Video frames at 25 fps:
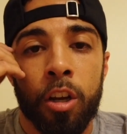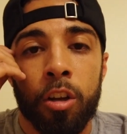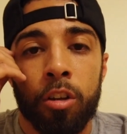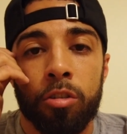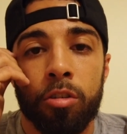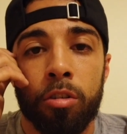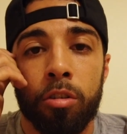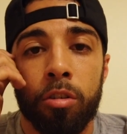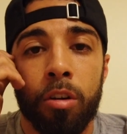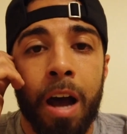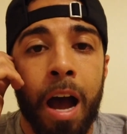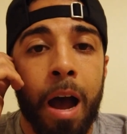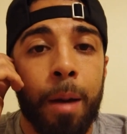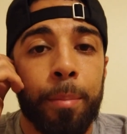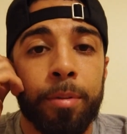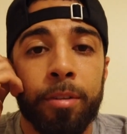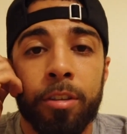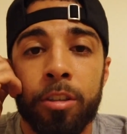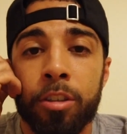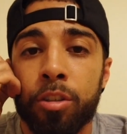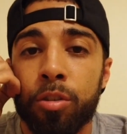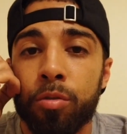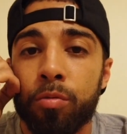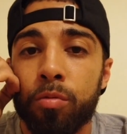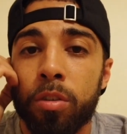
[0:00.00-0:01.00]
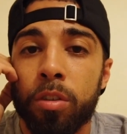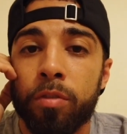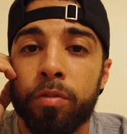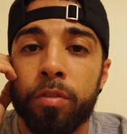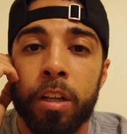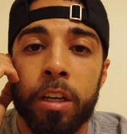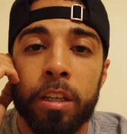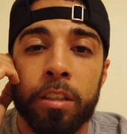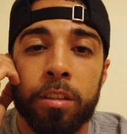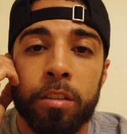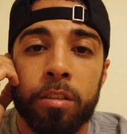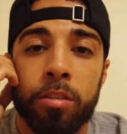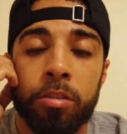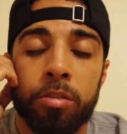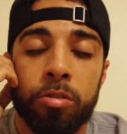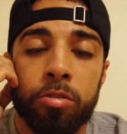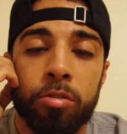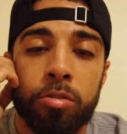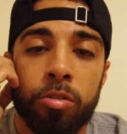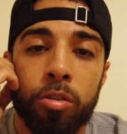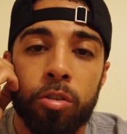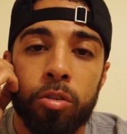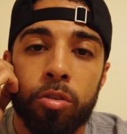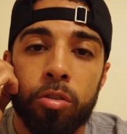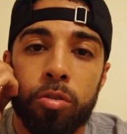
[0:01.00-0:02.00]
So opposition reflex is
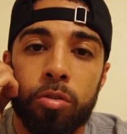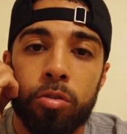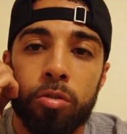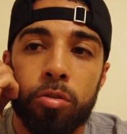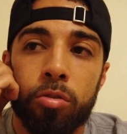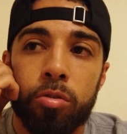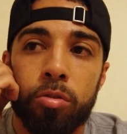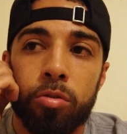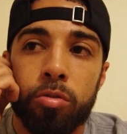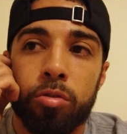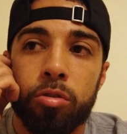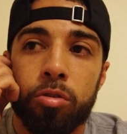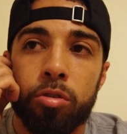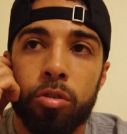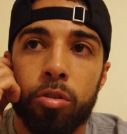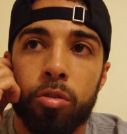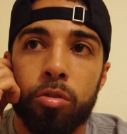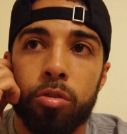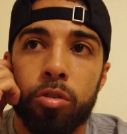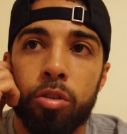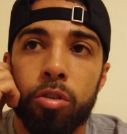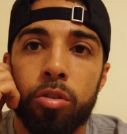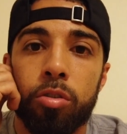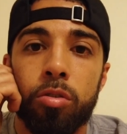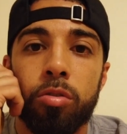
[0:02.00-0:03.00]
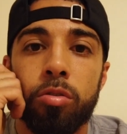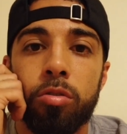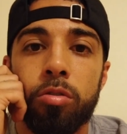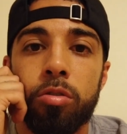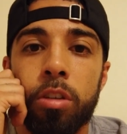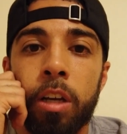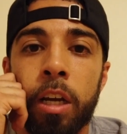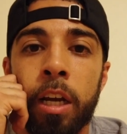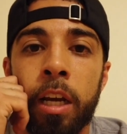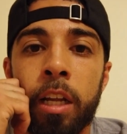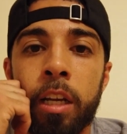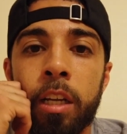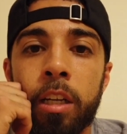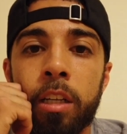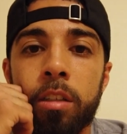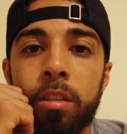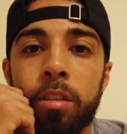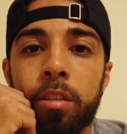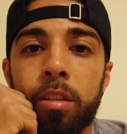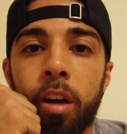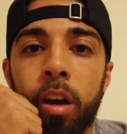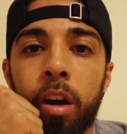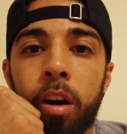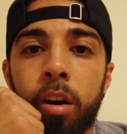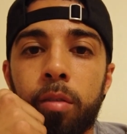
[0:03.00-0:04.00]
so huge, and
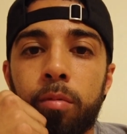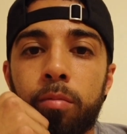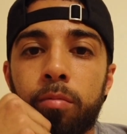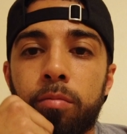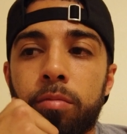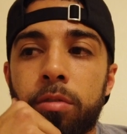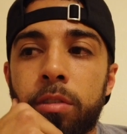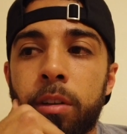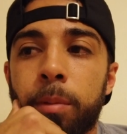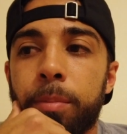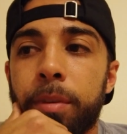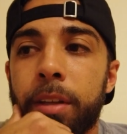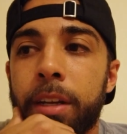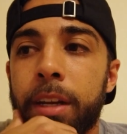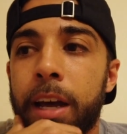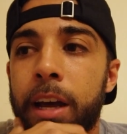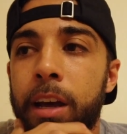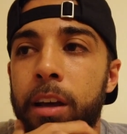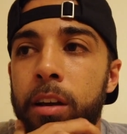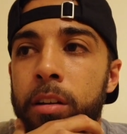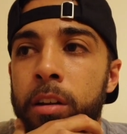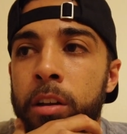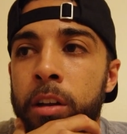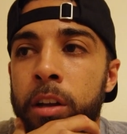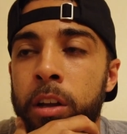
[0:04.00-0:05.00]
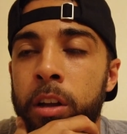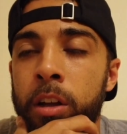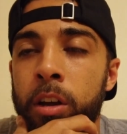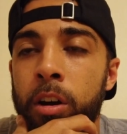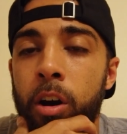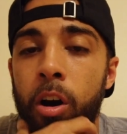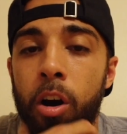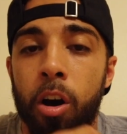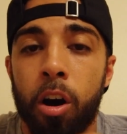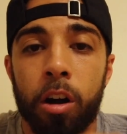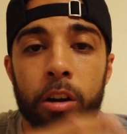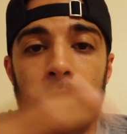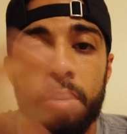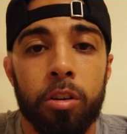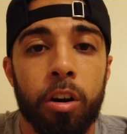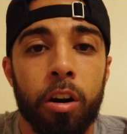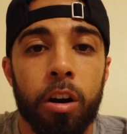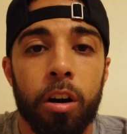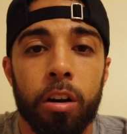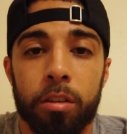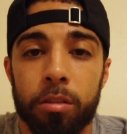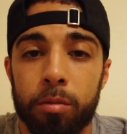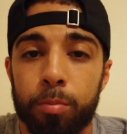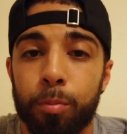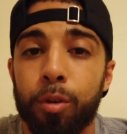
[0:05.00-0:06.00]
it's something that
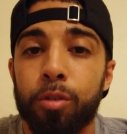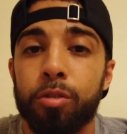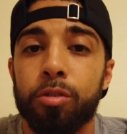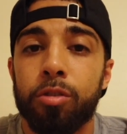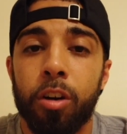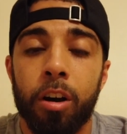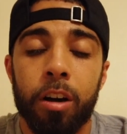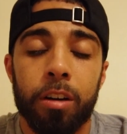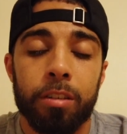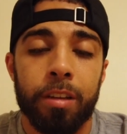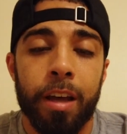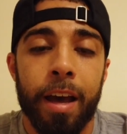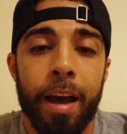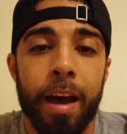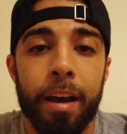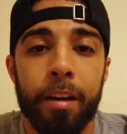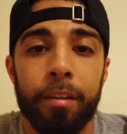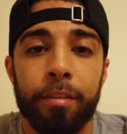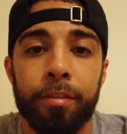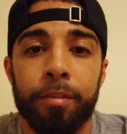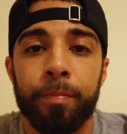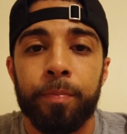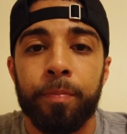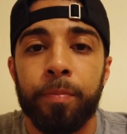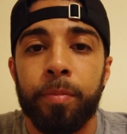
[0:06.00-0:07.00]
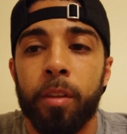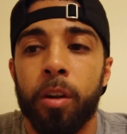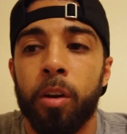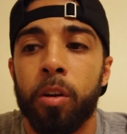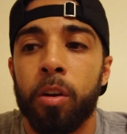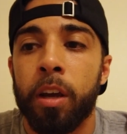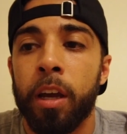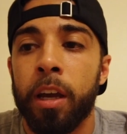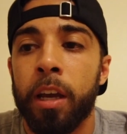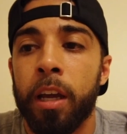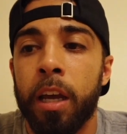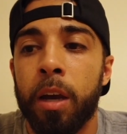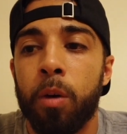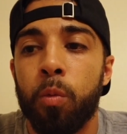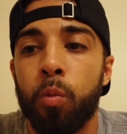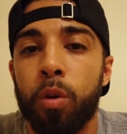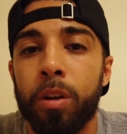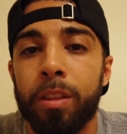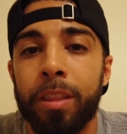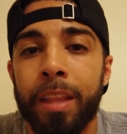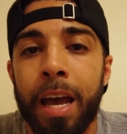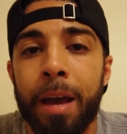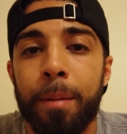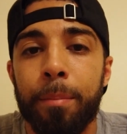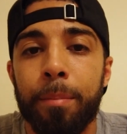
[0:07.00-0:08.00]
most dogs have. Okay, and
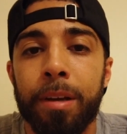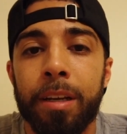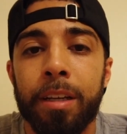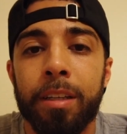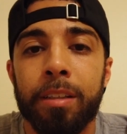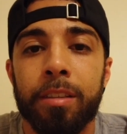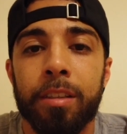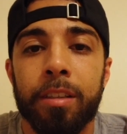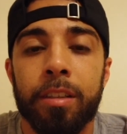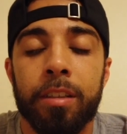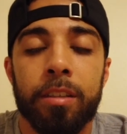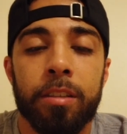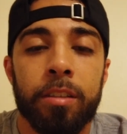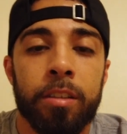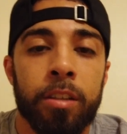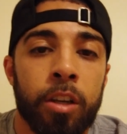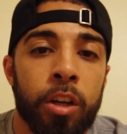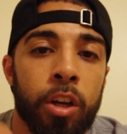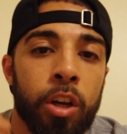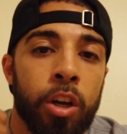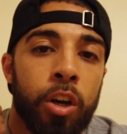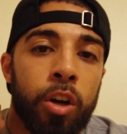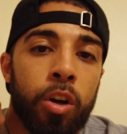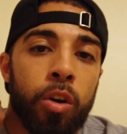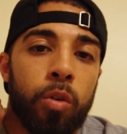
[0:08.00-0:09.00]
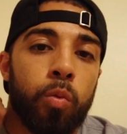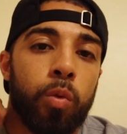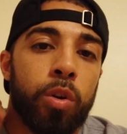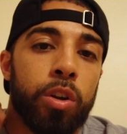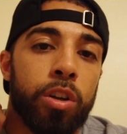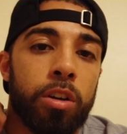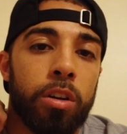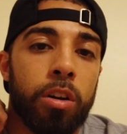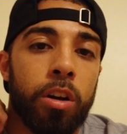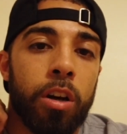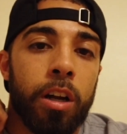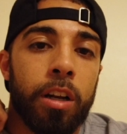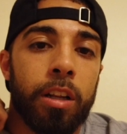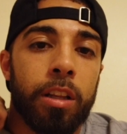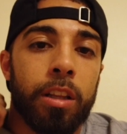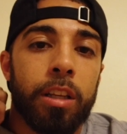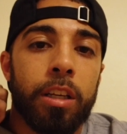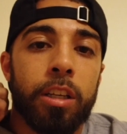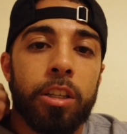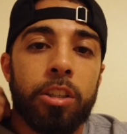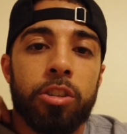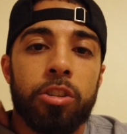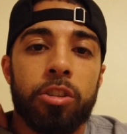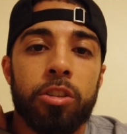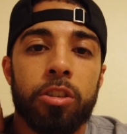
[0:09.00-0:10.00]
what that means is when you're on a
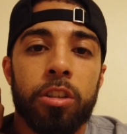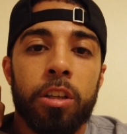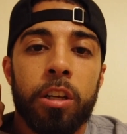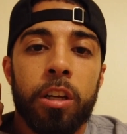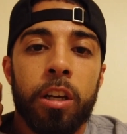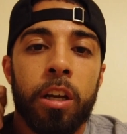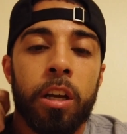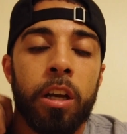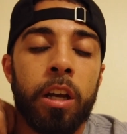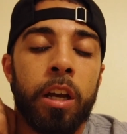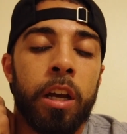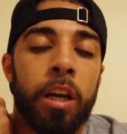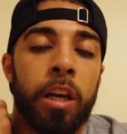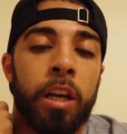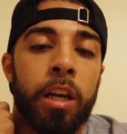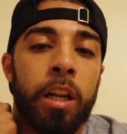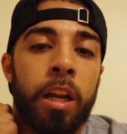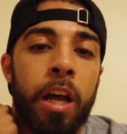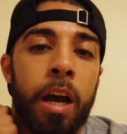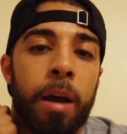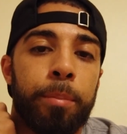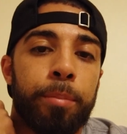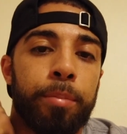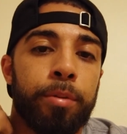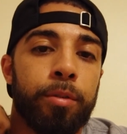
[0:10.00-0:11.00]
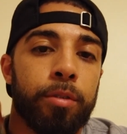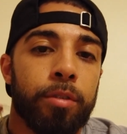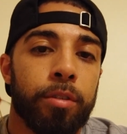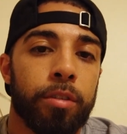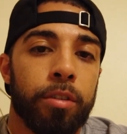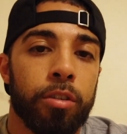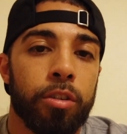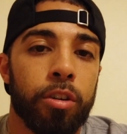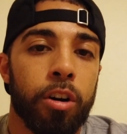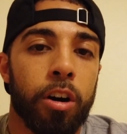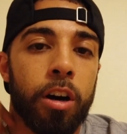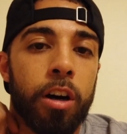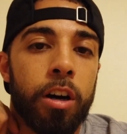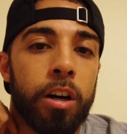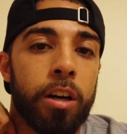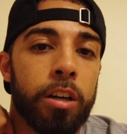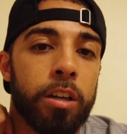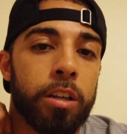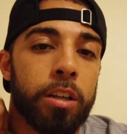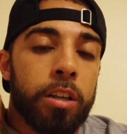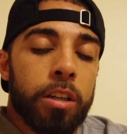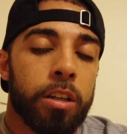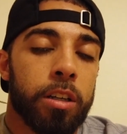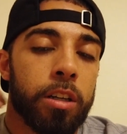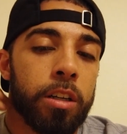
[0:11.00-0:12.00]
leash and I pull the
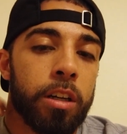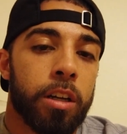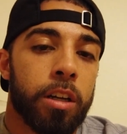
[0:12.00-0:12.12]
dog's